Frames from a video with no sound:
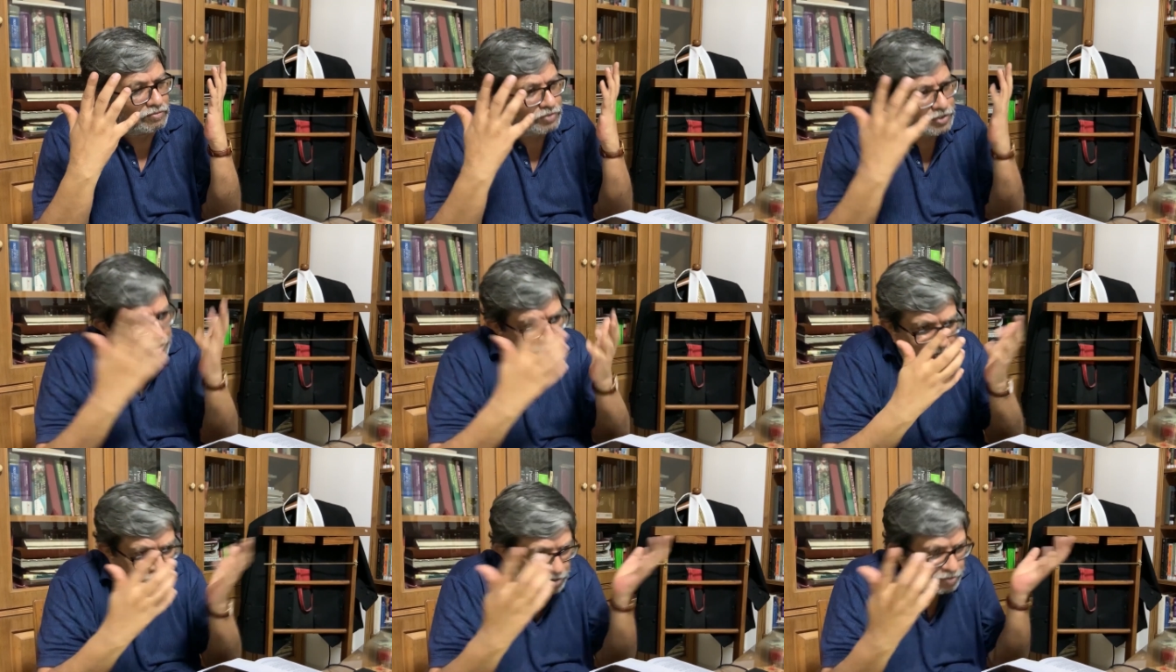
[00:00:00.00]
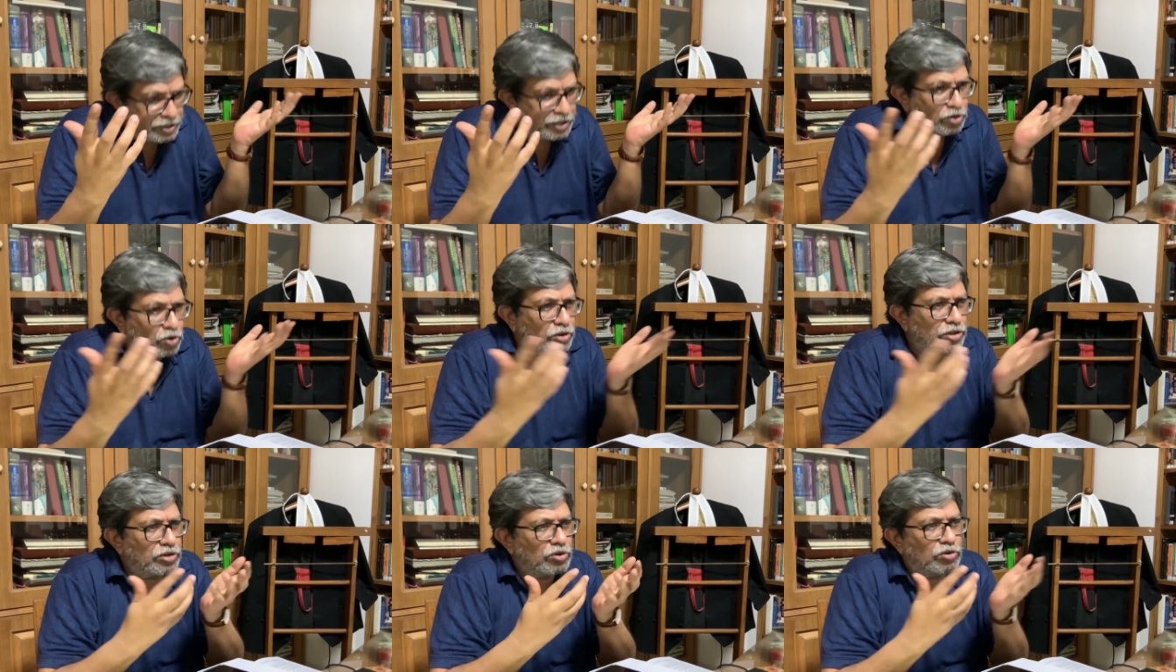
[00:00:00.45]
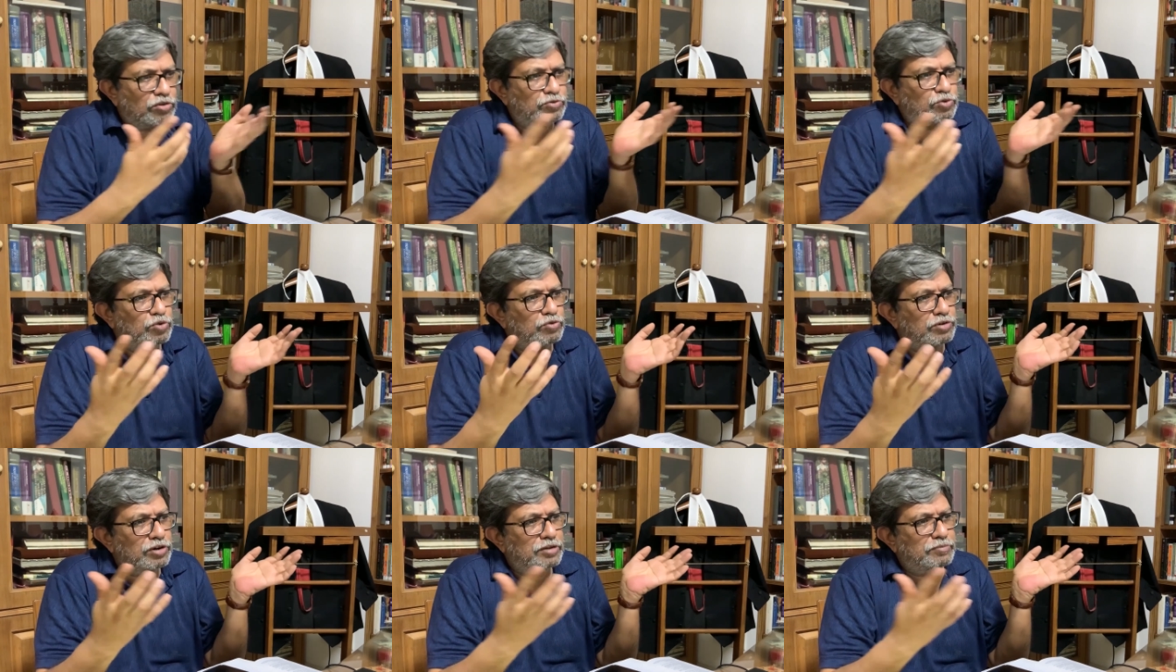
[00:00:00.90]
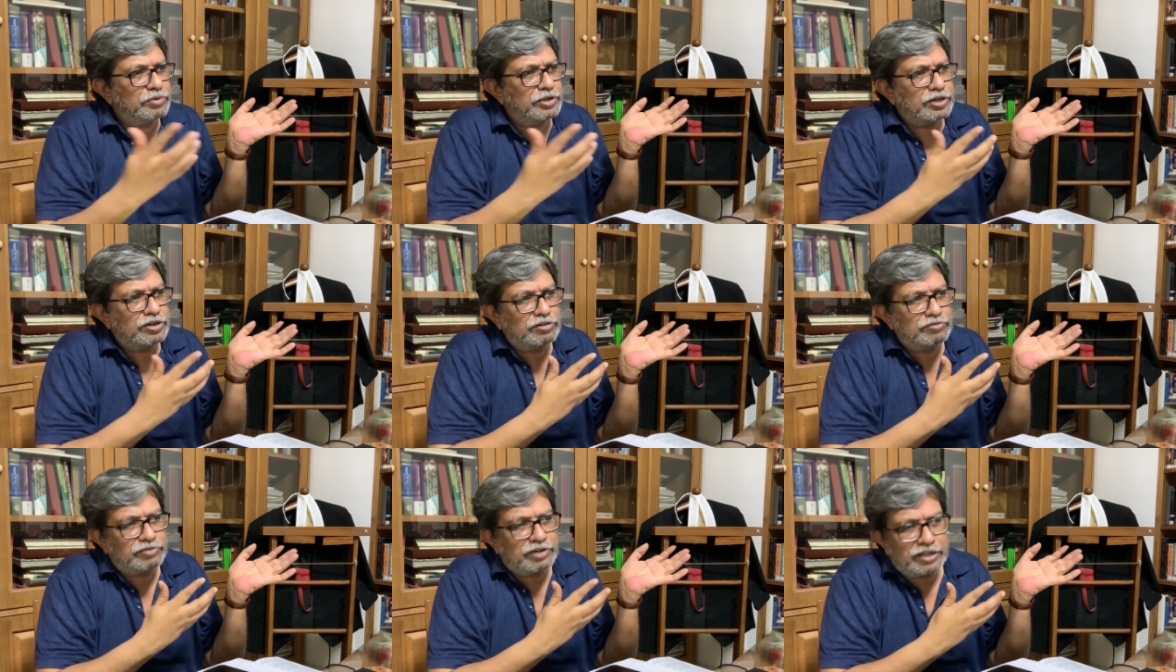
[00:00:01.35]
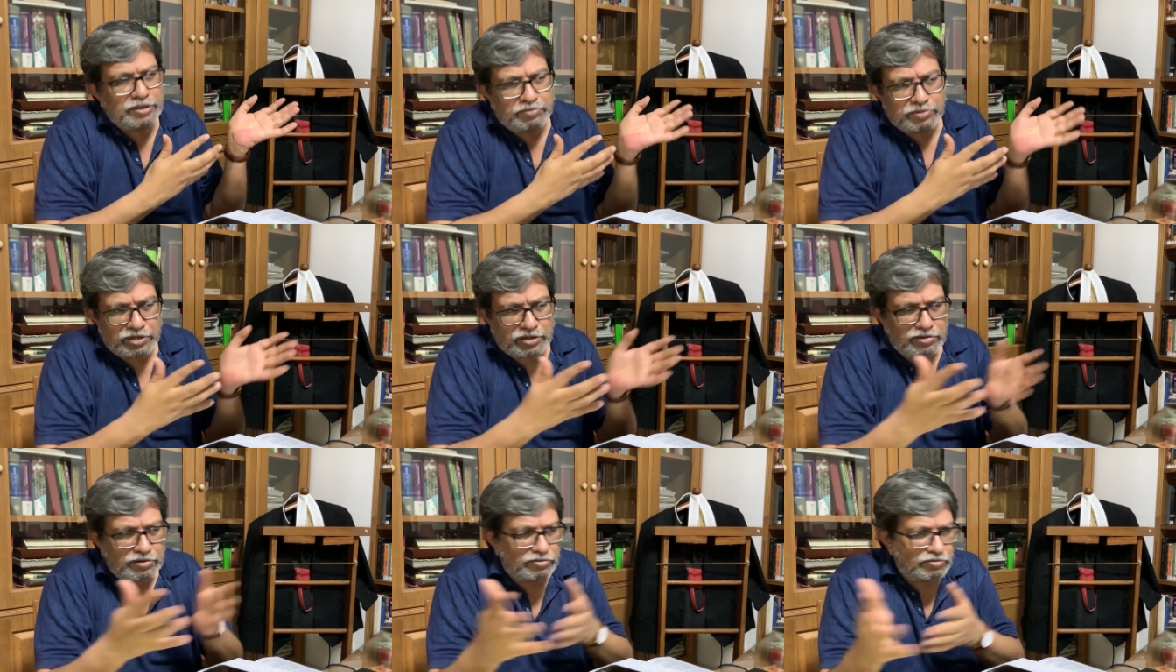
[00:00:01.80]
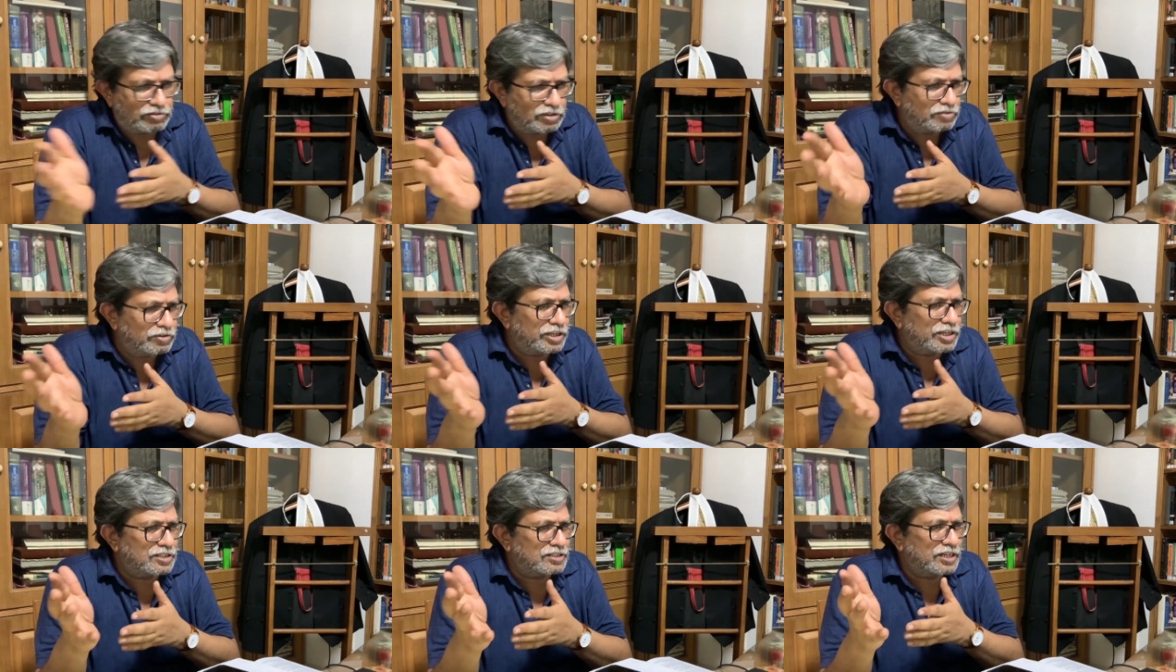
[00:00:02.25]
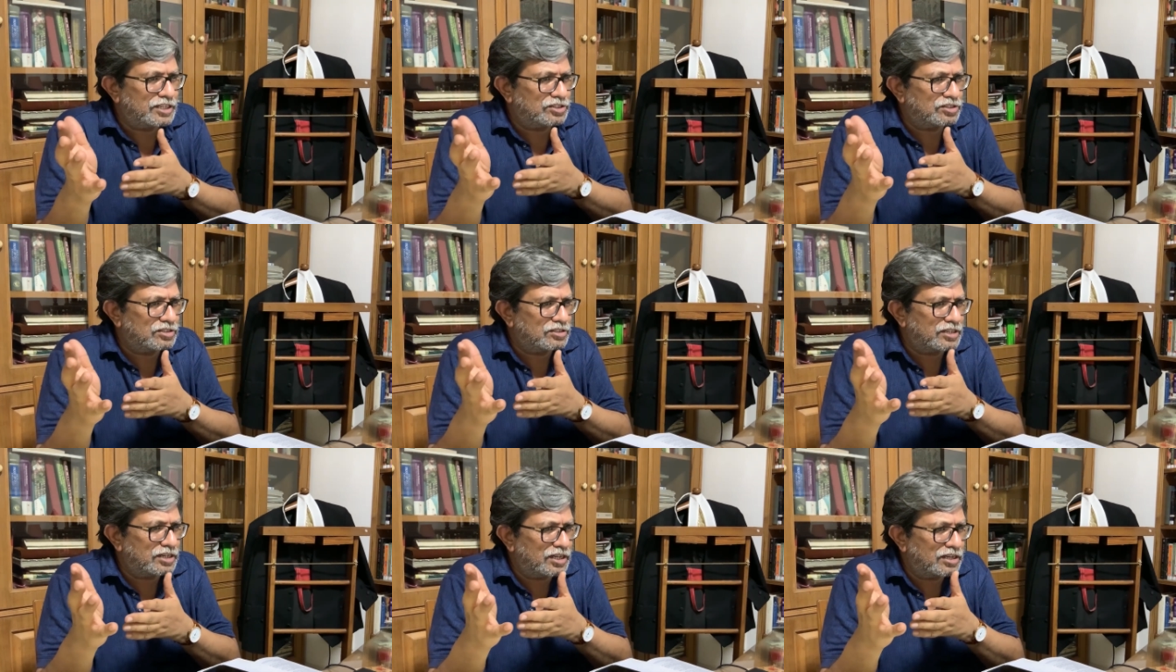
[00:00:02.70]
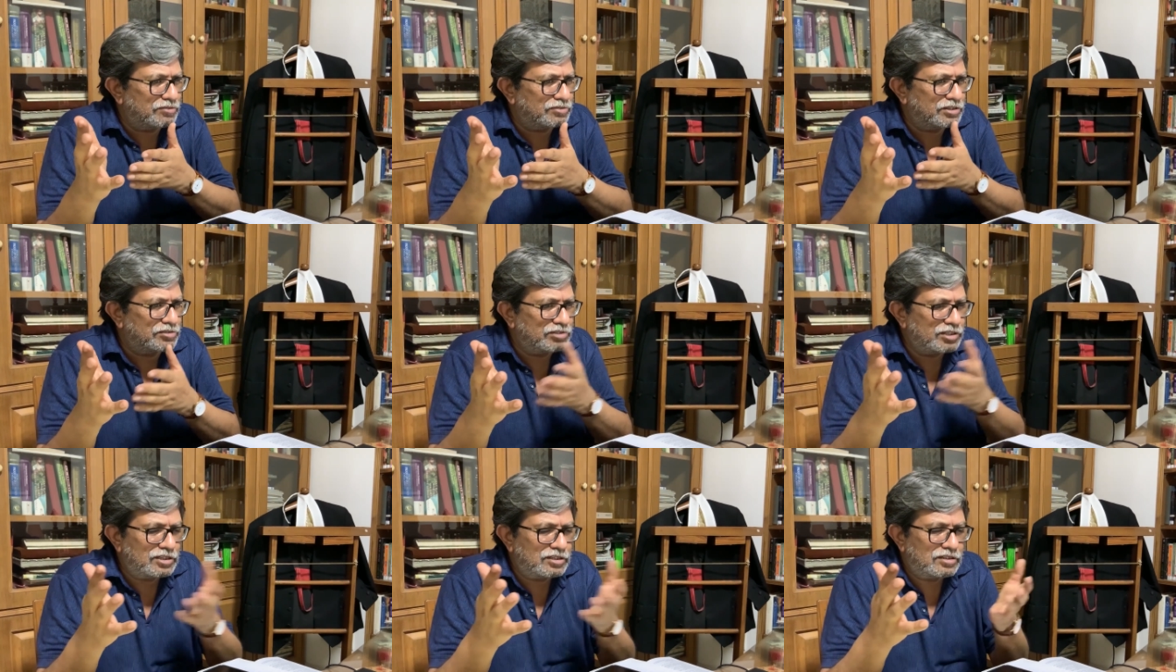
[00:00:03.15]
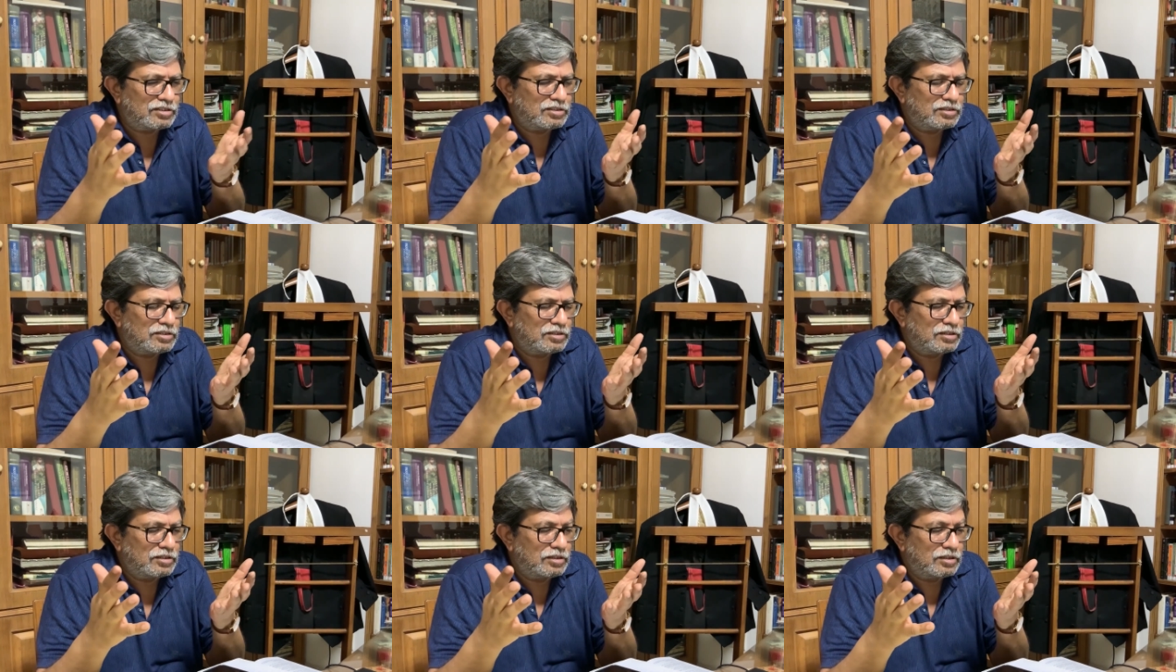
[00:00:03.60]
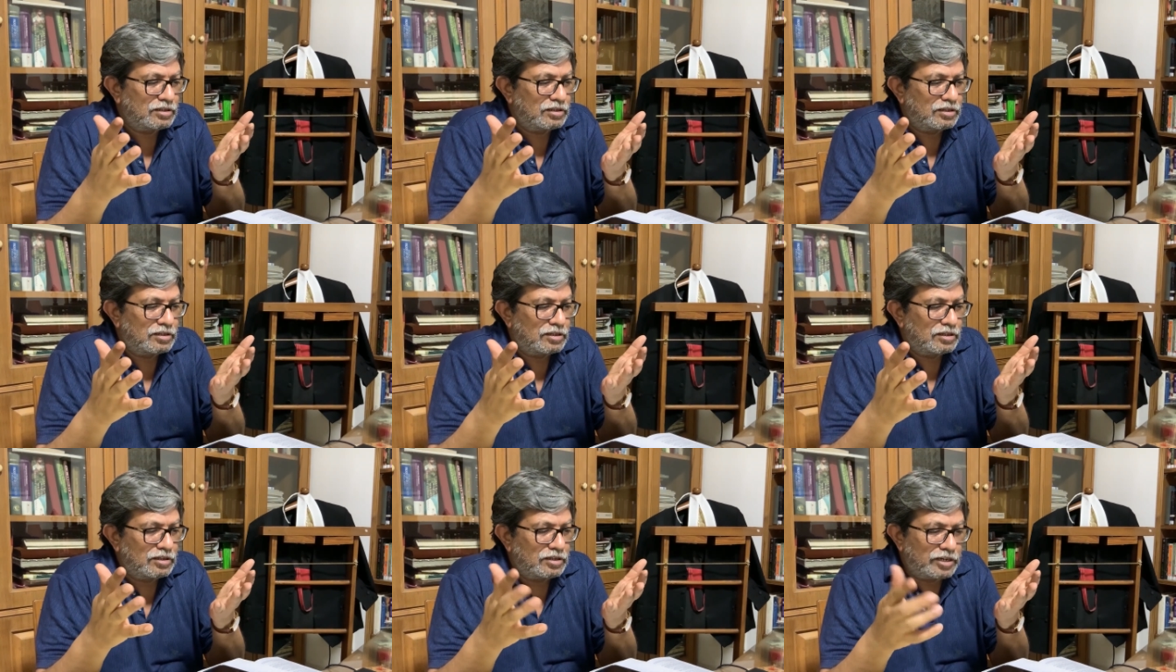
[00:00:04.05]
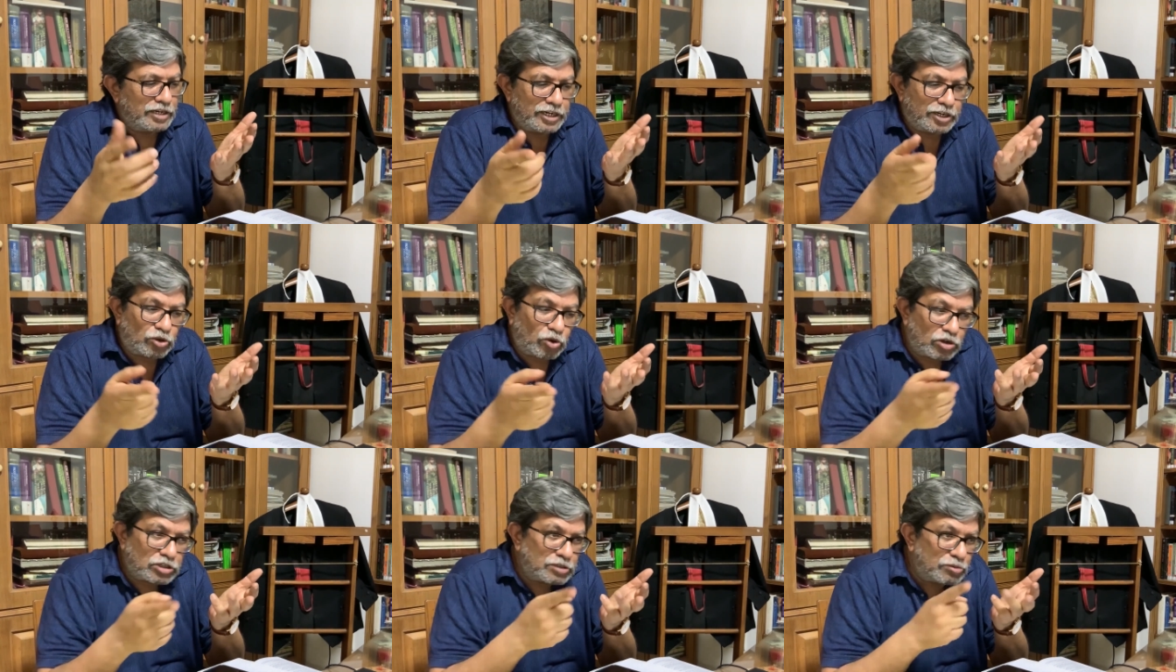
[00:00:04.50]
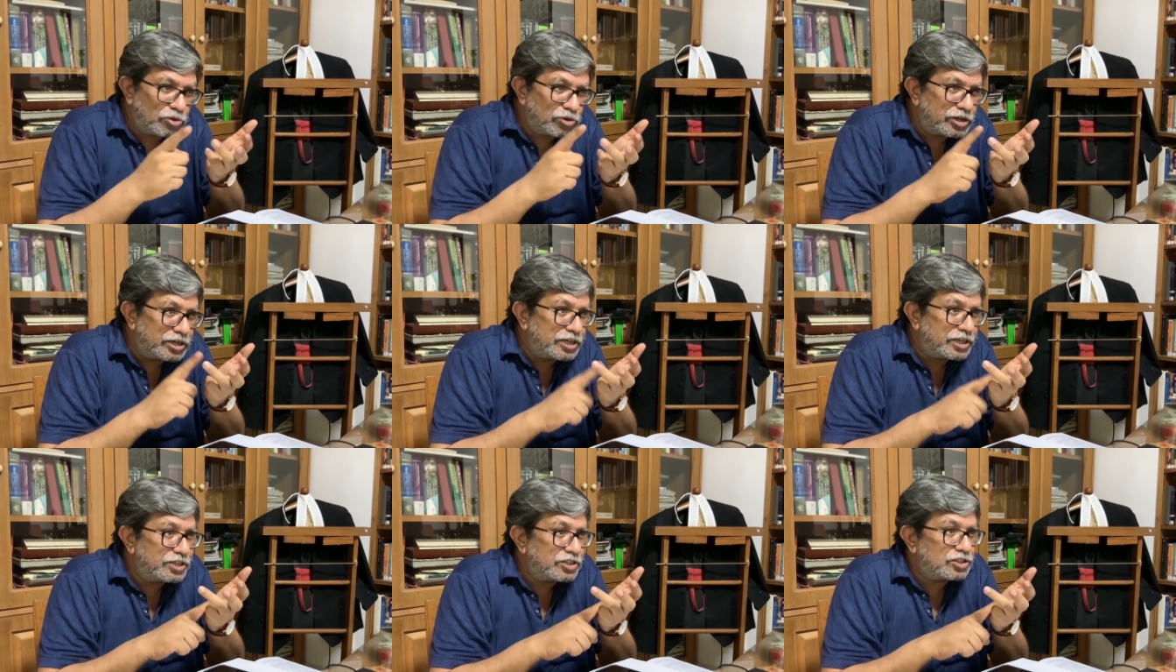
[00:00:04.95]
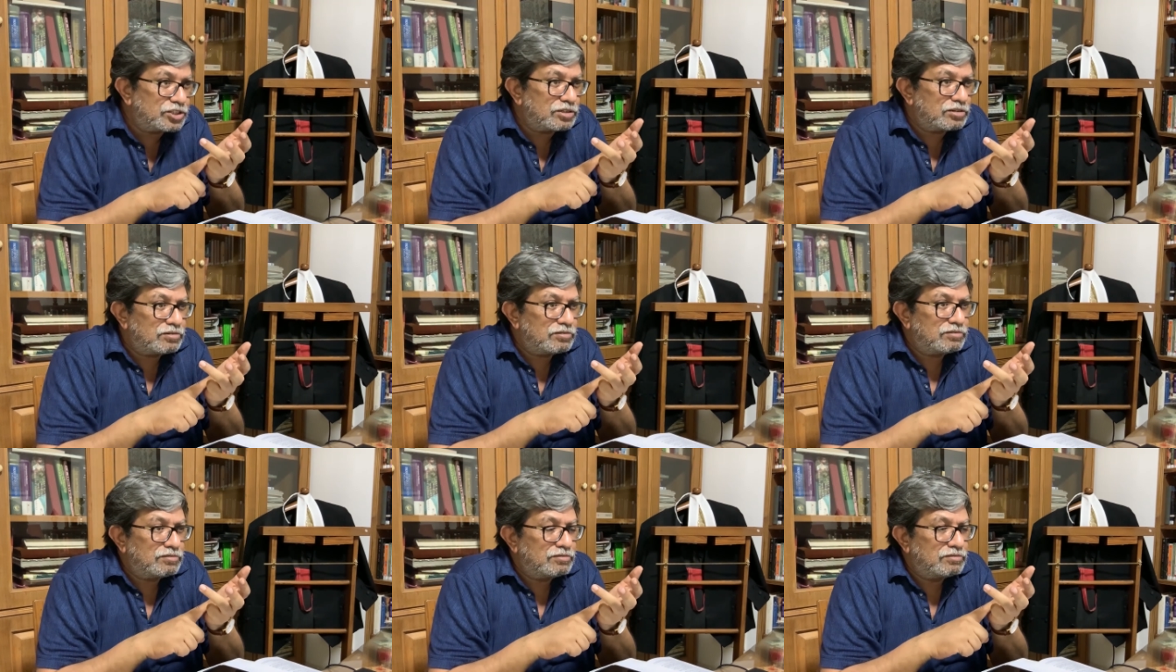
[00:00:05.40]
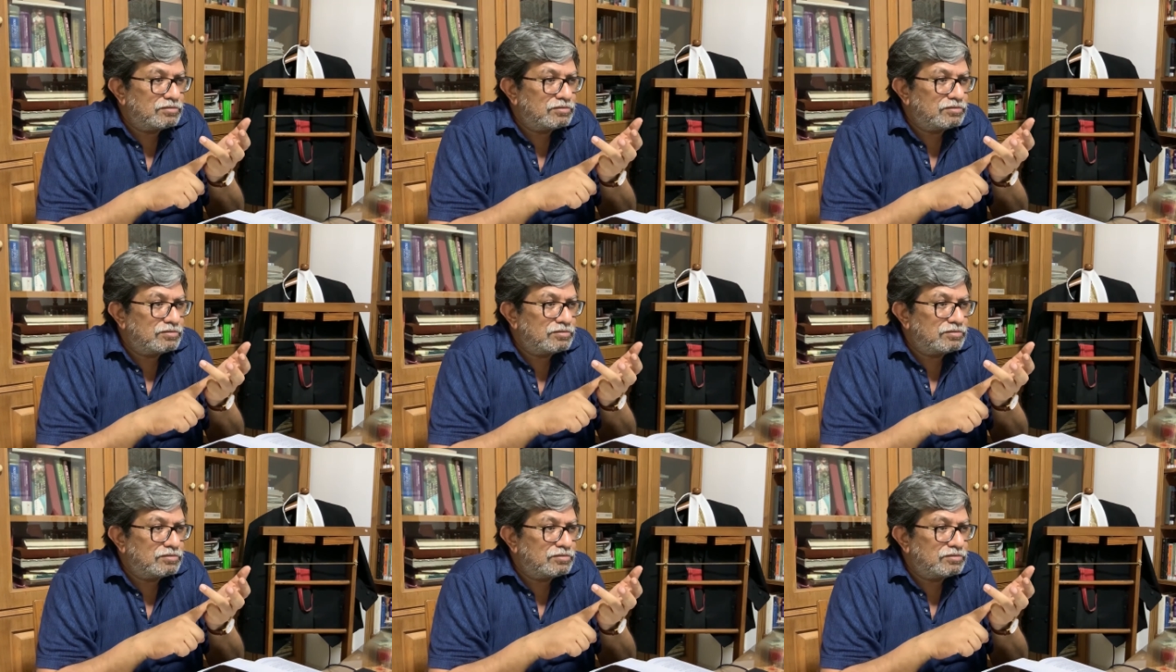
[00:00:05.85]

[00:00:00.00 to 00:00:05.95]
which I have been talking of over a period of time in the various lectures that I have given. It talks about intention.